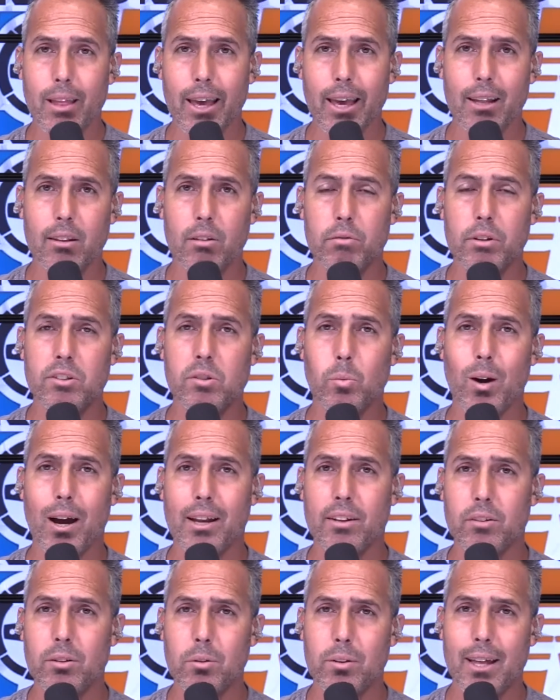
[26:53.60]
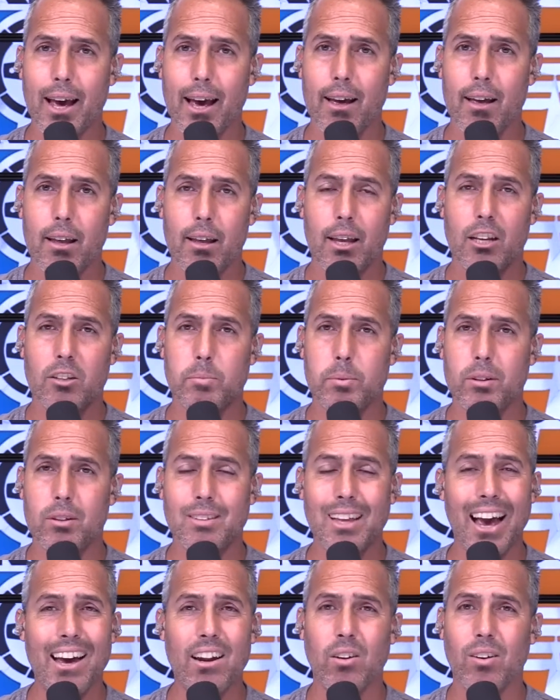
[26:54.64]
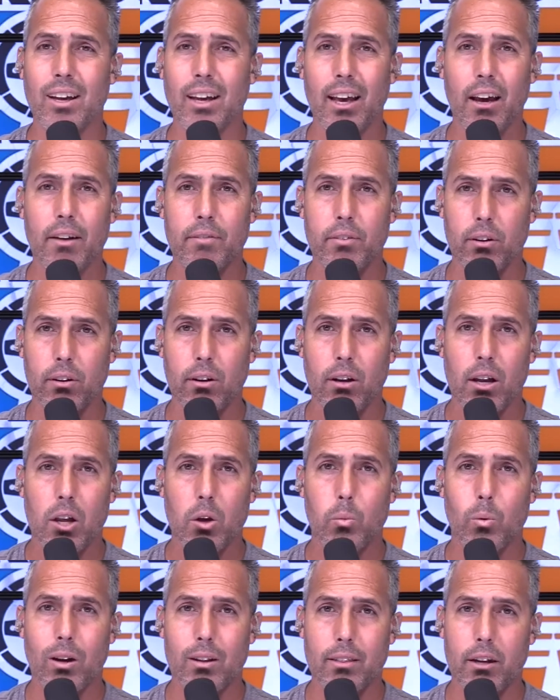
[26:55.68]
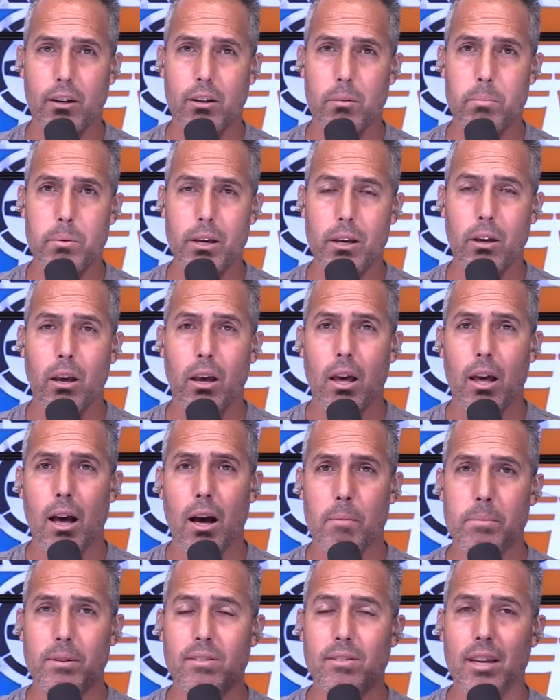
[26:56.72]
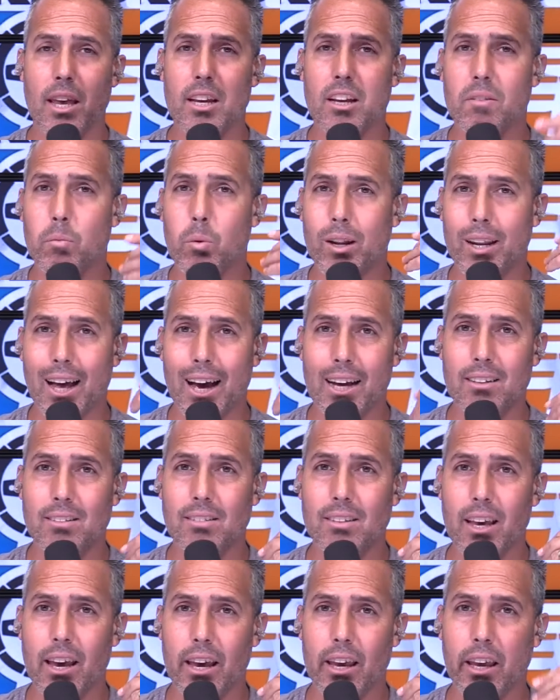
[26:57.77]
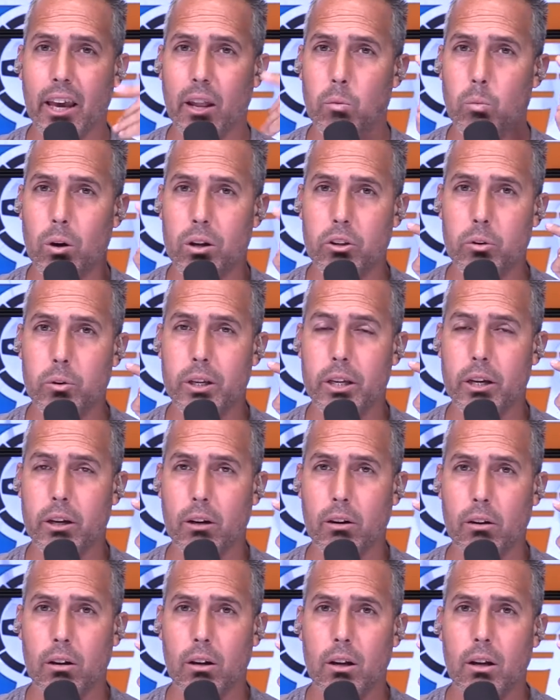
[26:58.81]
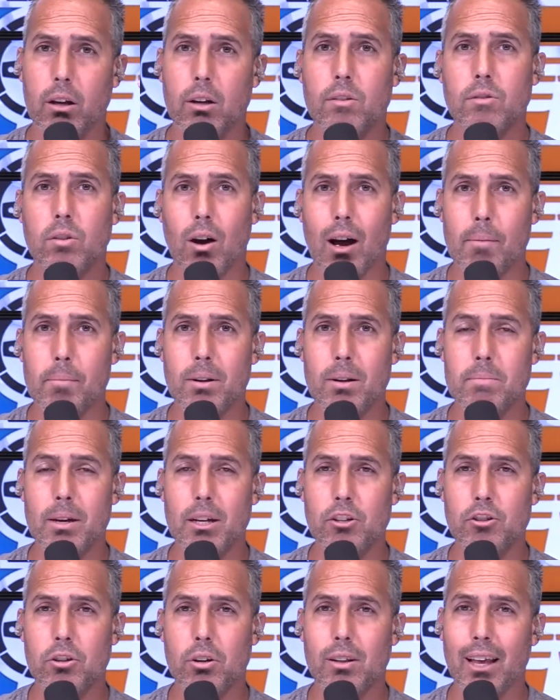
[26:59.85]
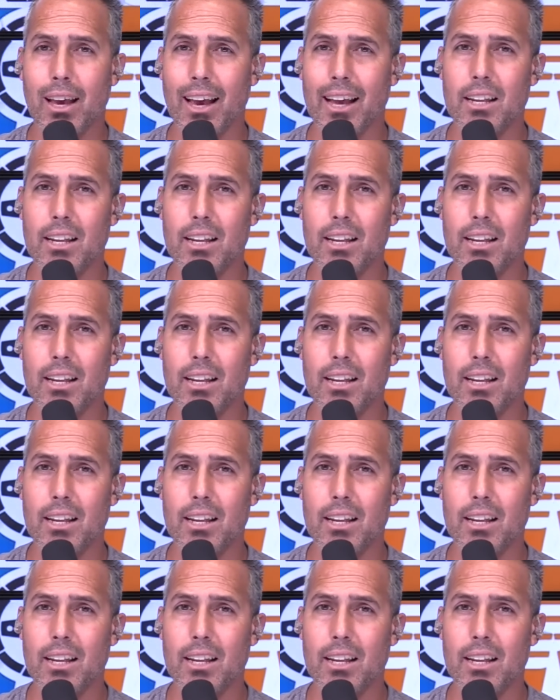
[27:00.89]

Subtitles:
And the reason why I do that is because I don't ever want there to be a mistake of what I say and what you hear. So I'm going to make sure that